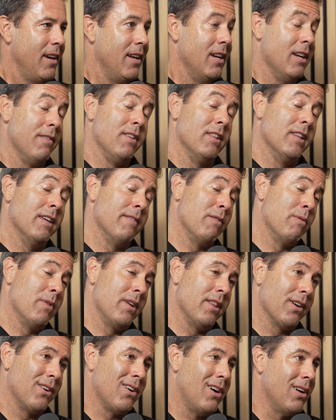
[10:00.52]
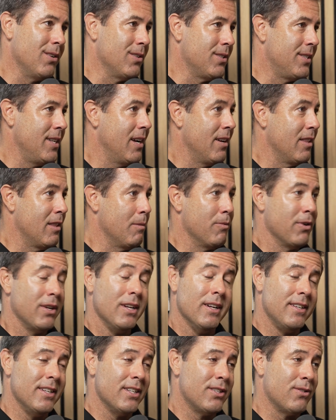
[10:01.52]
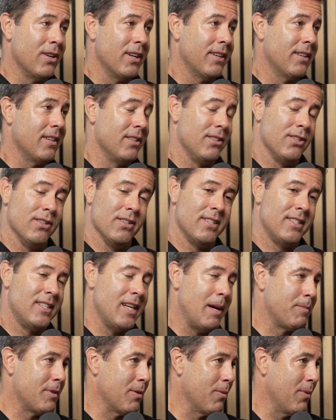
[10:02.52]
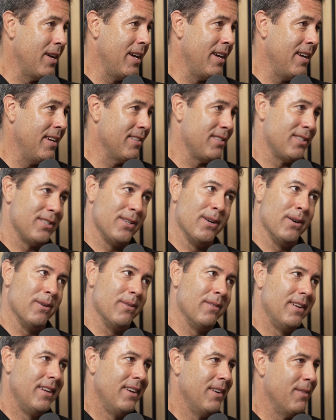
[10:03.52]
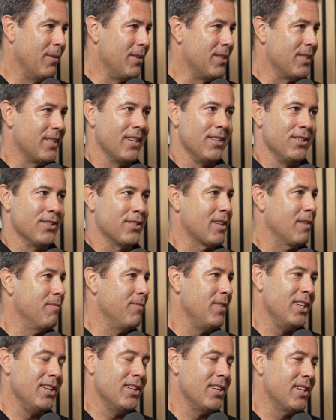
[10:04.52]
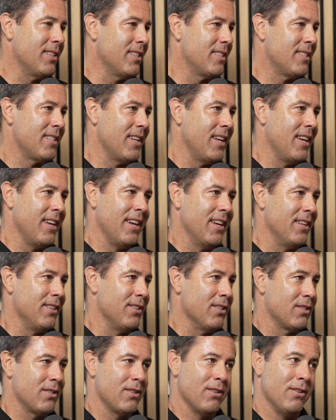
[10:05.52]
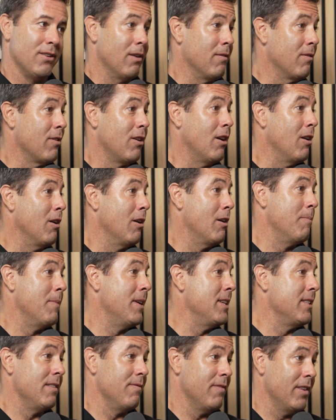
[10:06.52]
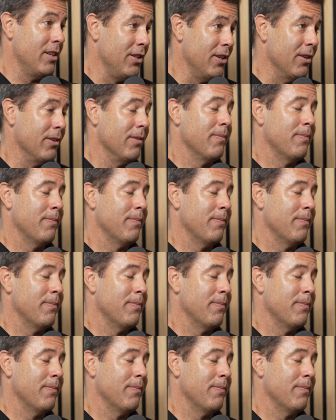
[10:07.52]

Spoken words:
And if you live in one of the condos down in the Marina District, it's just steps away. So once again, just convenience and just an overall amazing venue.